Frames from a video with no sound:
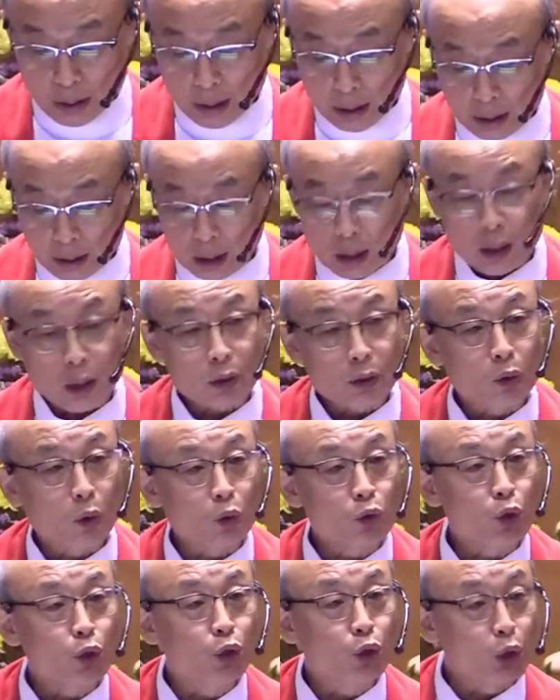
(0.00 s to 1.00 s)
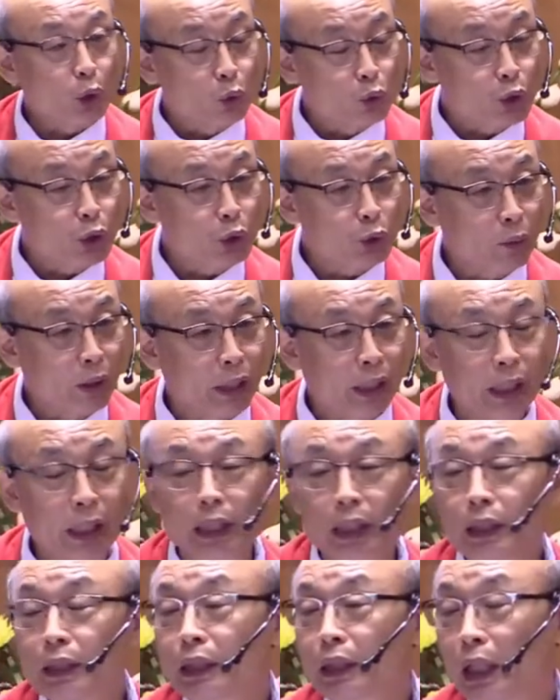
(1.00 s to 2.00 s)
and those Joshua
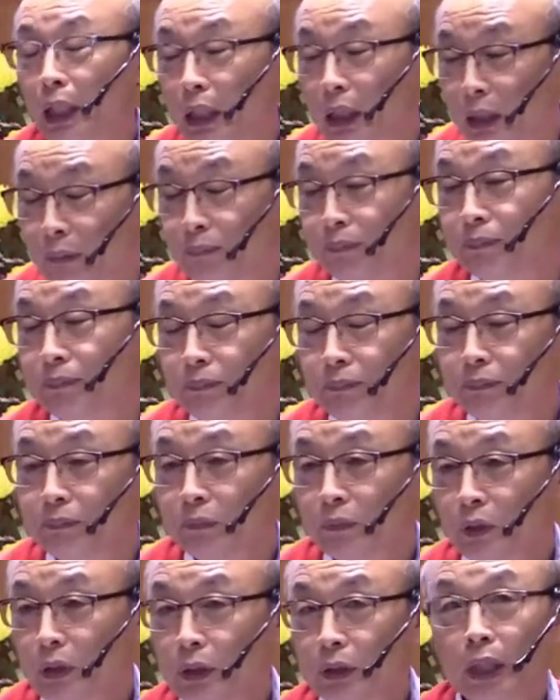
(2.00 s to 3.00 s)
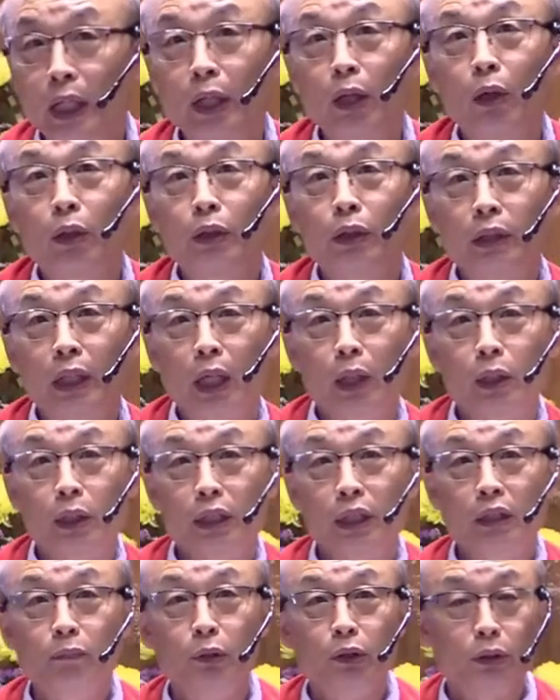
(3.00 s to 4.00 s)
and Caleb, they're
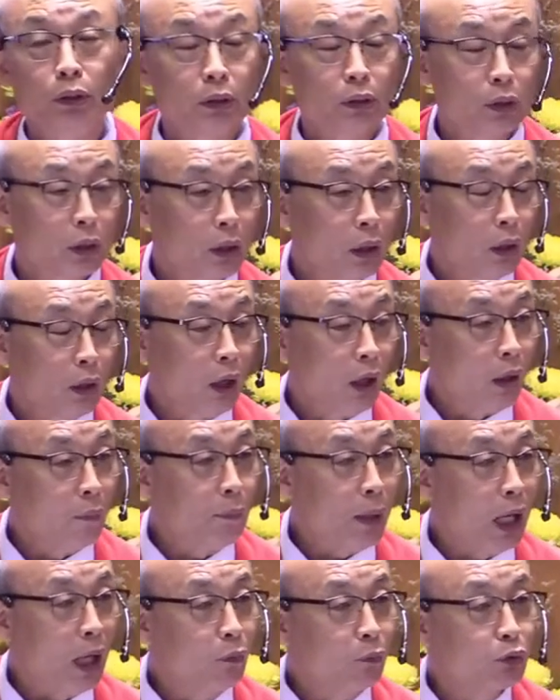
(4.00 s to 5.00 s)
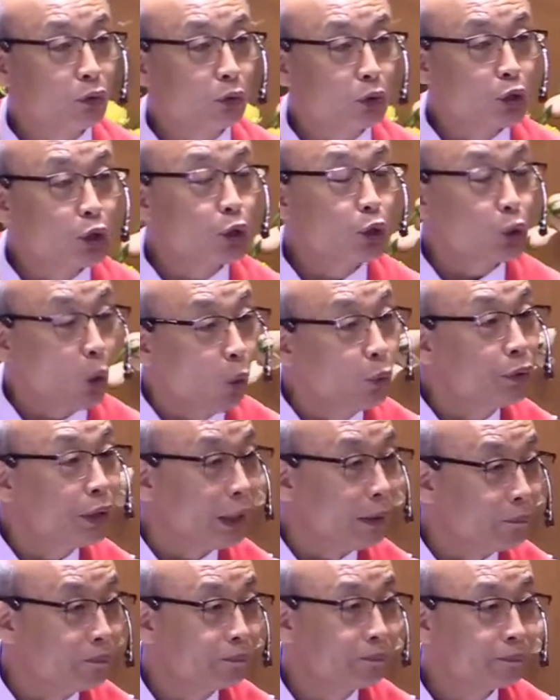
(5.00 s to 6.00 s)
even about to stone
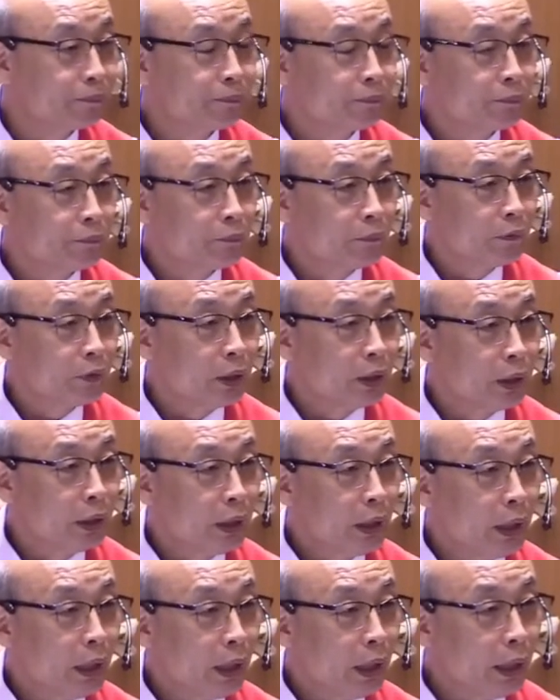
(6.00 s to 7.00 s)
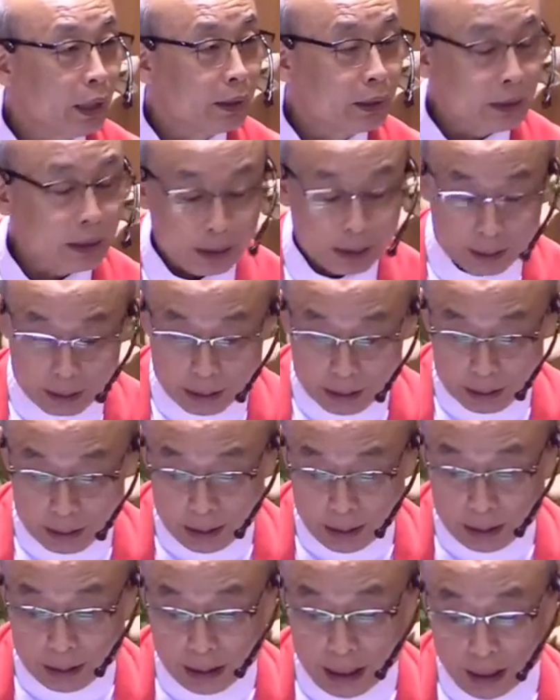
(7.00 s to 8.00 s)
them. And
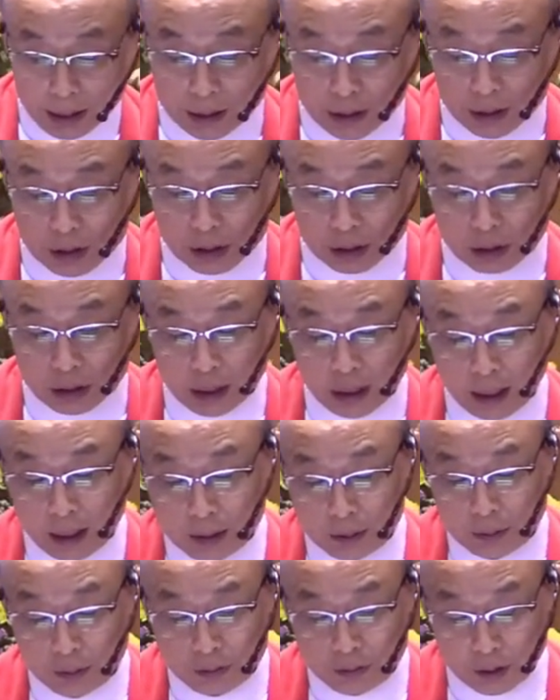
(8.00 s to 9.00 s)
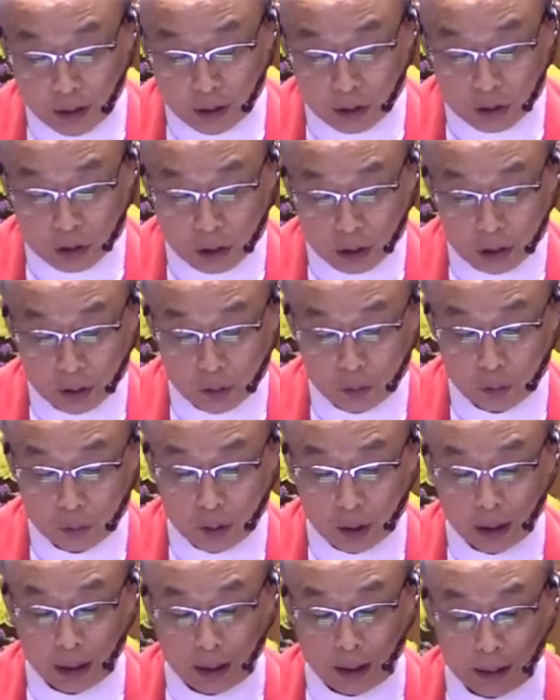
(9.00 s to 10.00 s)
that is the kind of things, you
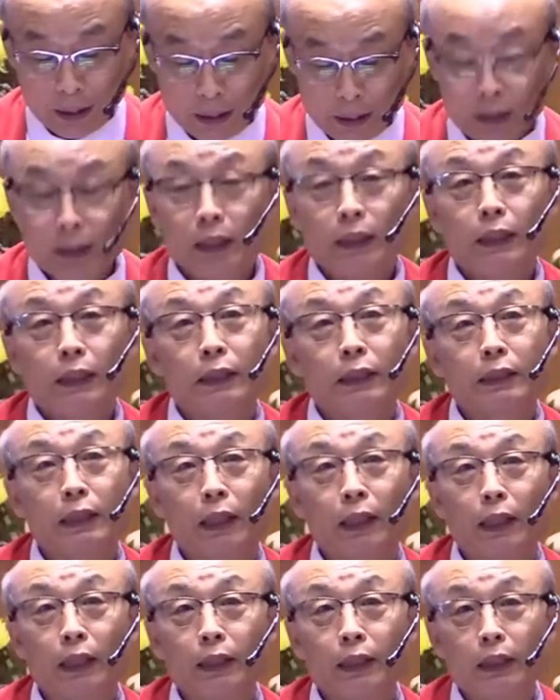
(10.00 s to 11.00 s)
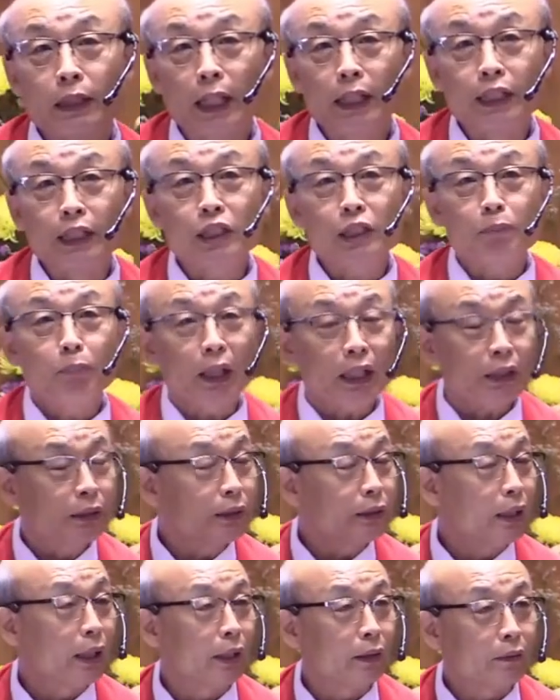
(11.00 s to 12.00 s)
know, they
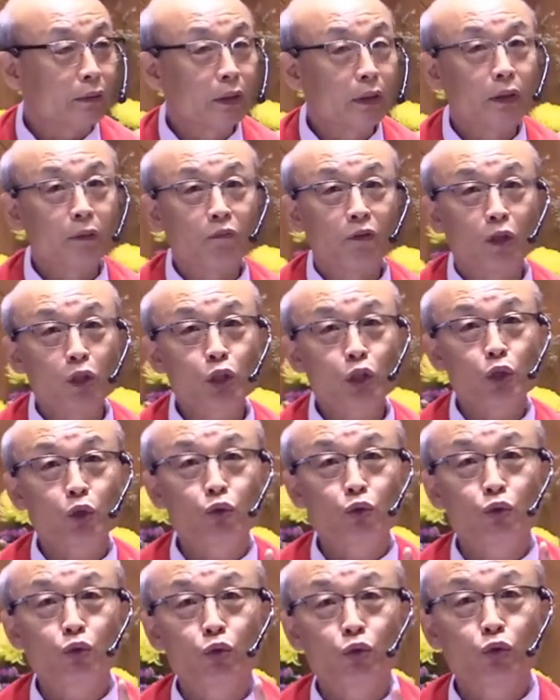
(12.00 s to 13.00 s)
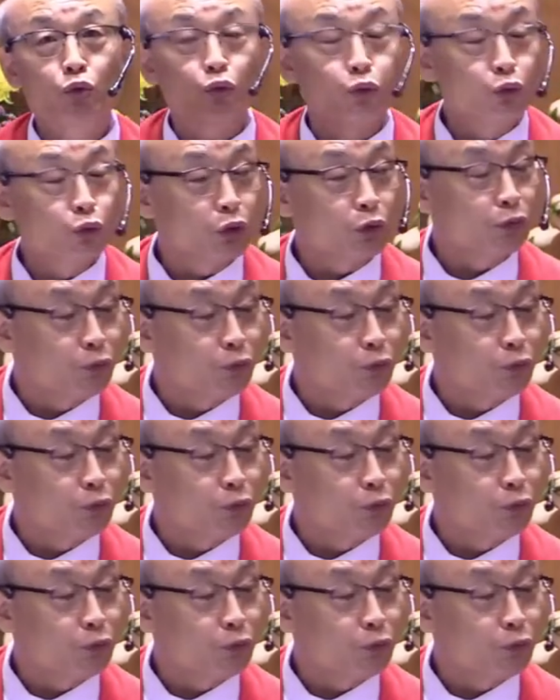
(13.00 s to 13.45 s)
expected that. In verse 2 to